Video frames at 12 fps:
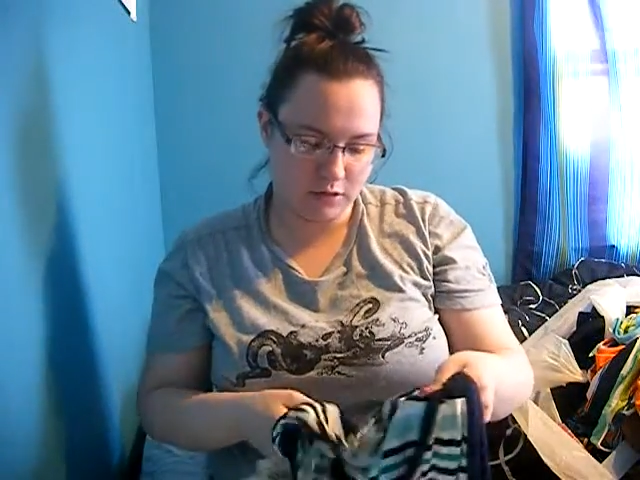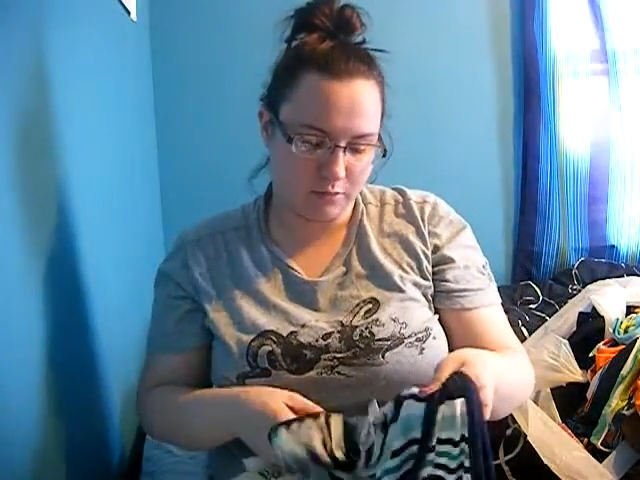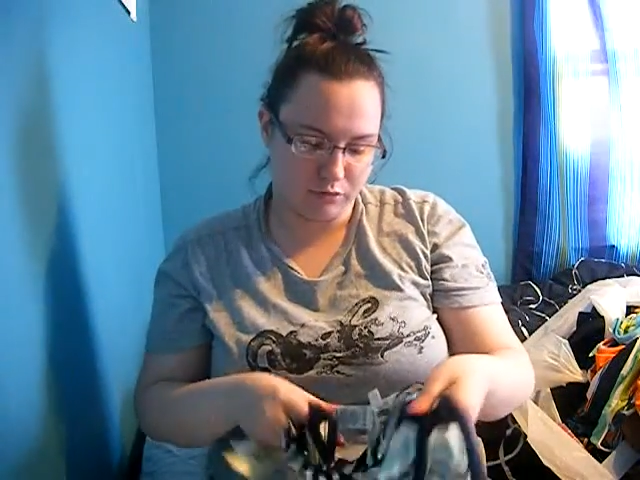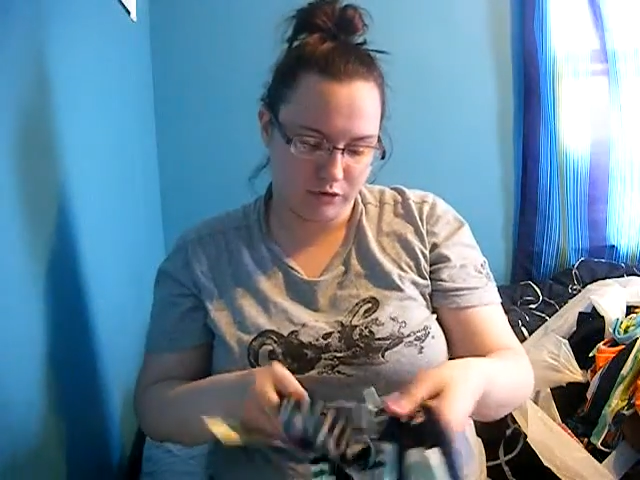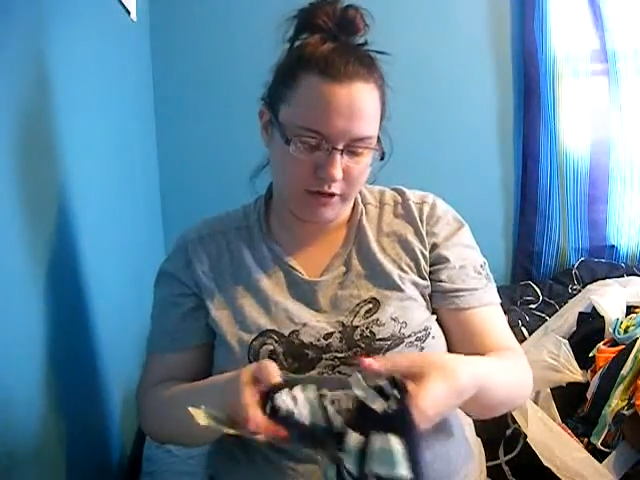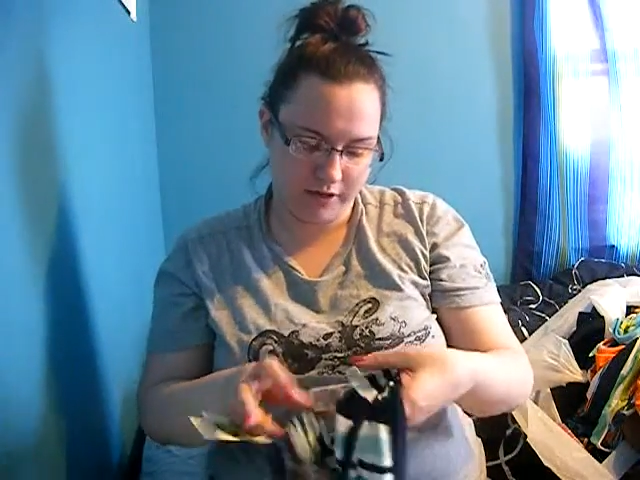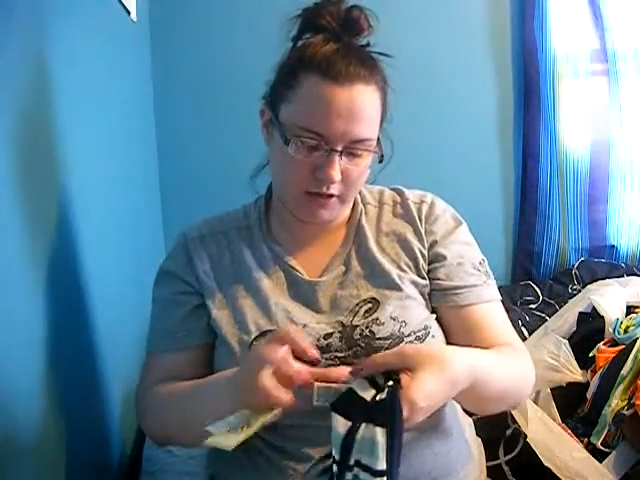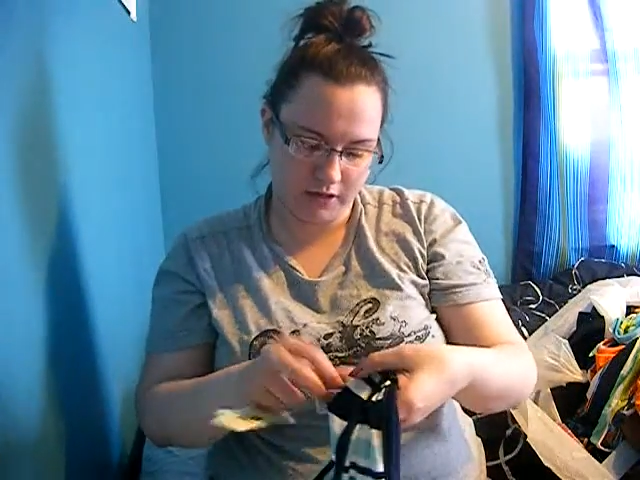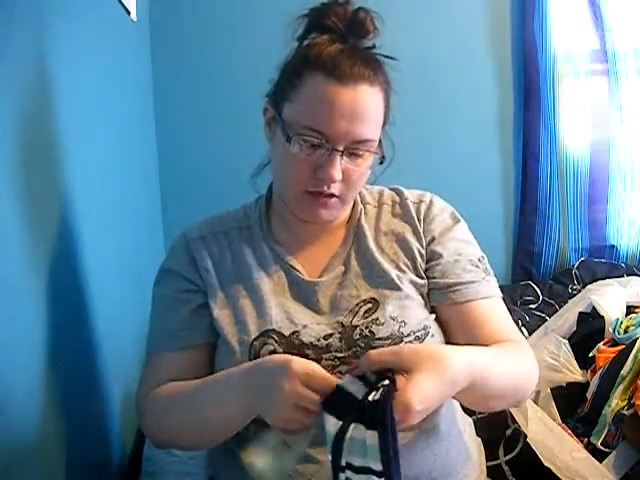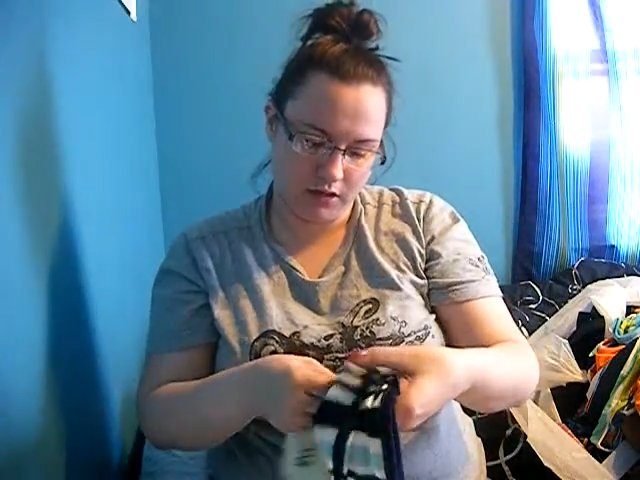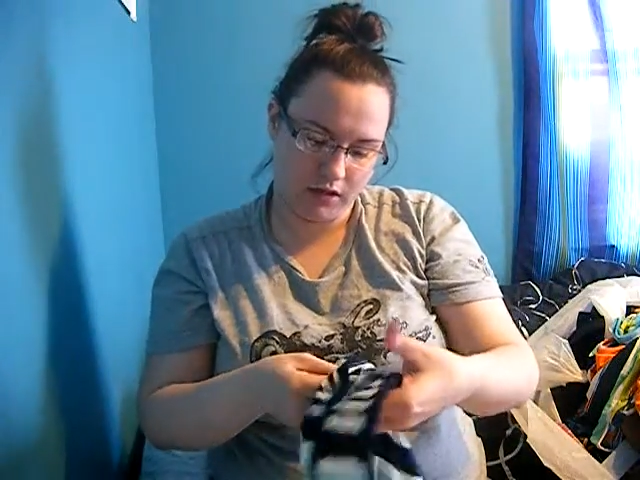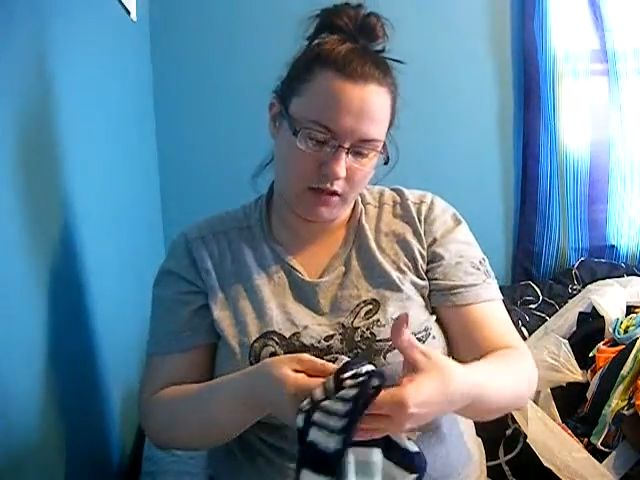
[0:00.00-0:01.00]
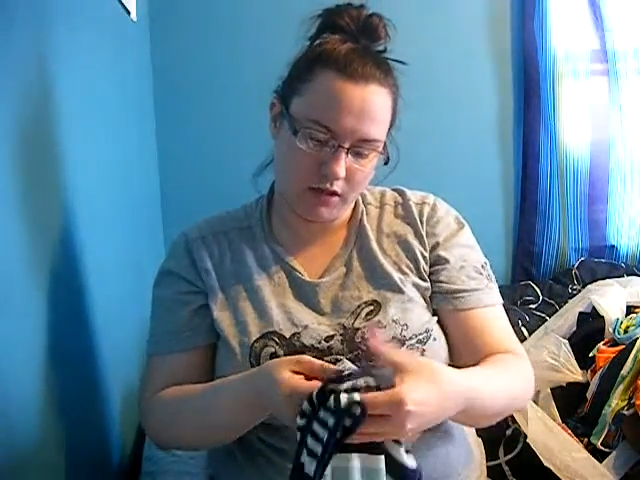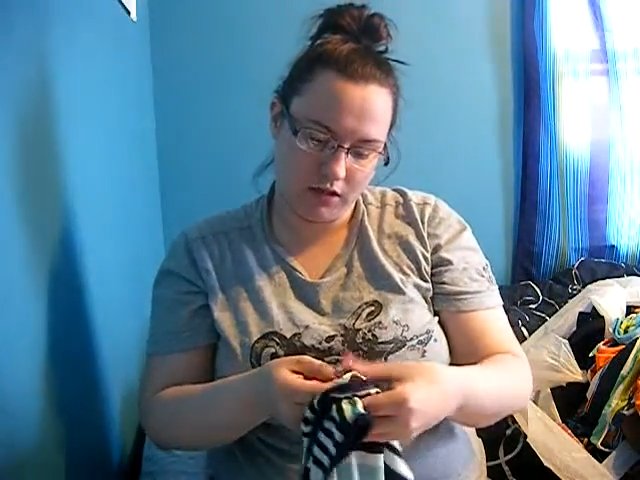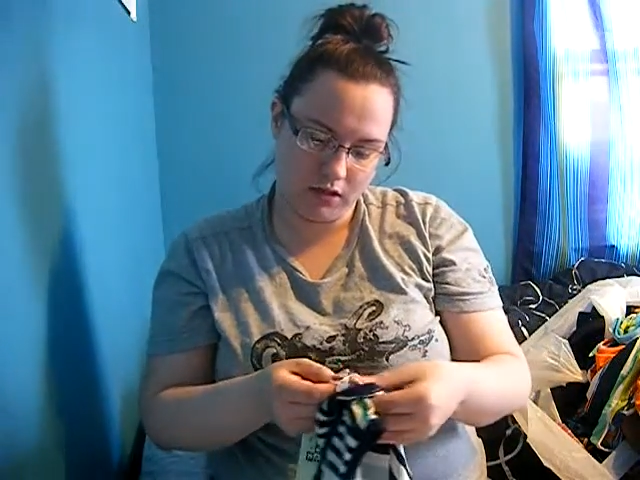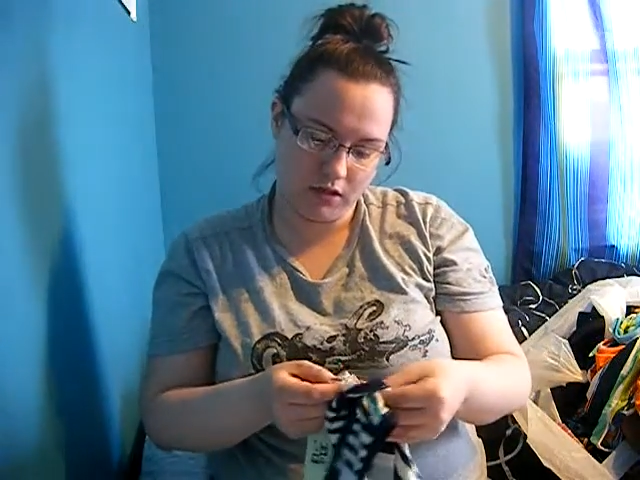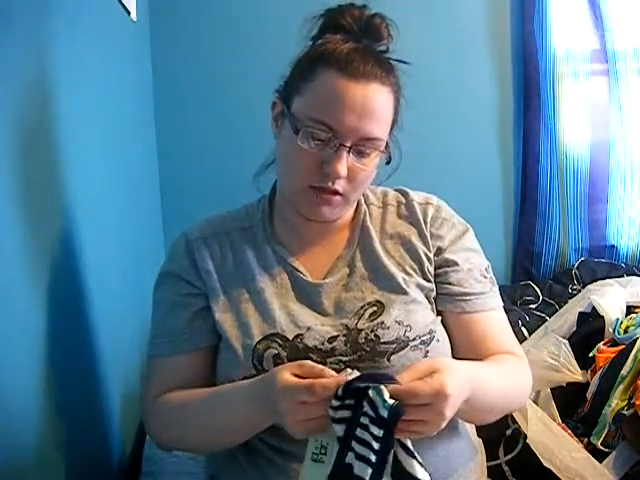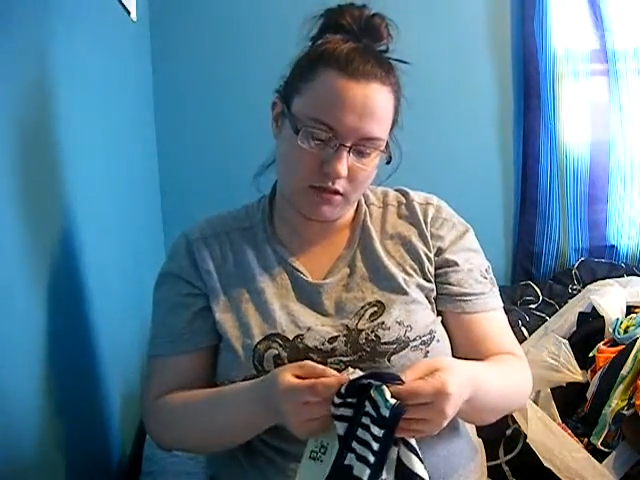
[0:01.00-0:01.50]
brand
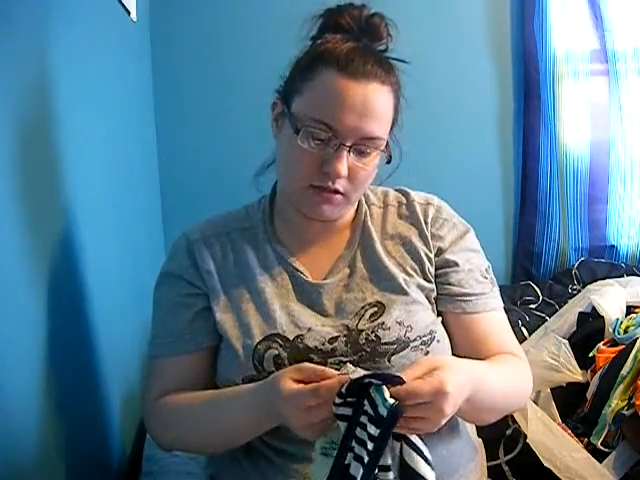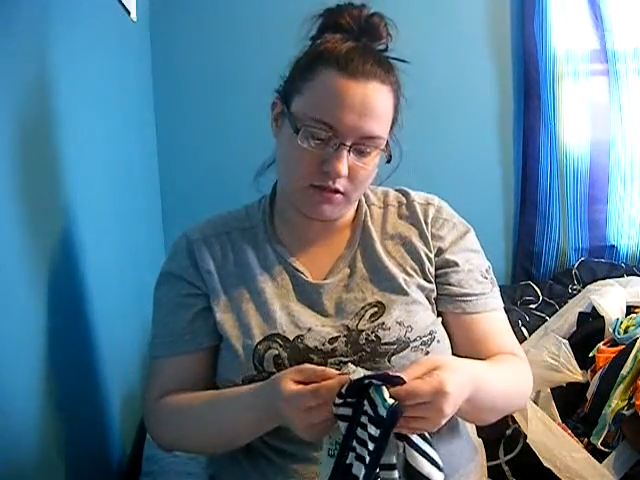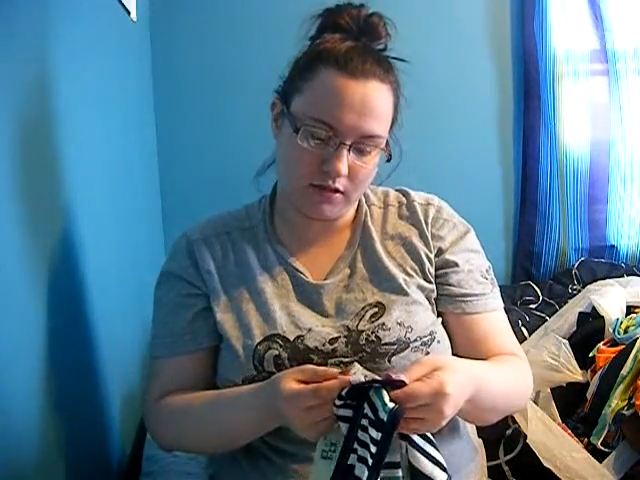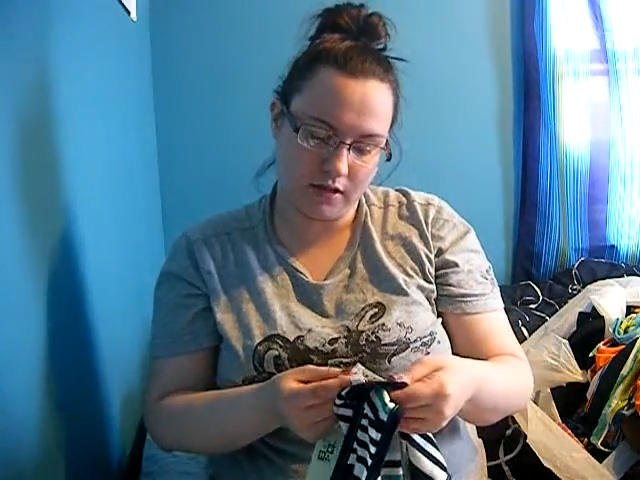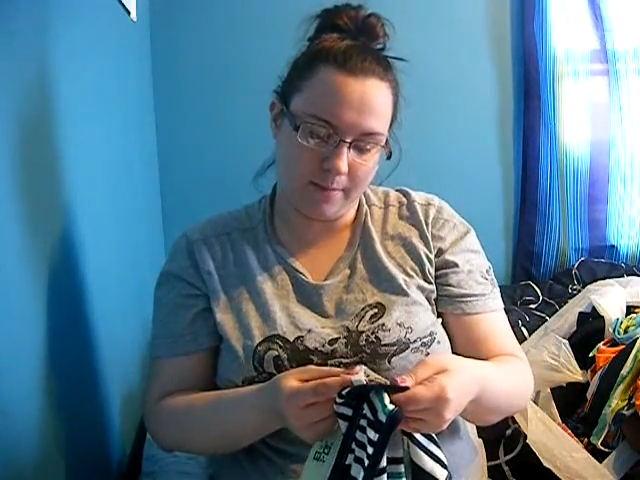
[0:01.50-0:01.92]
is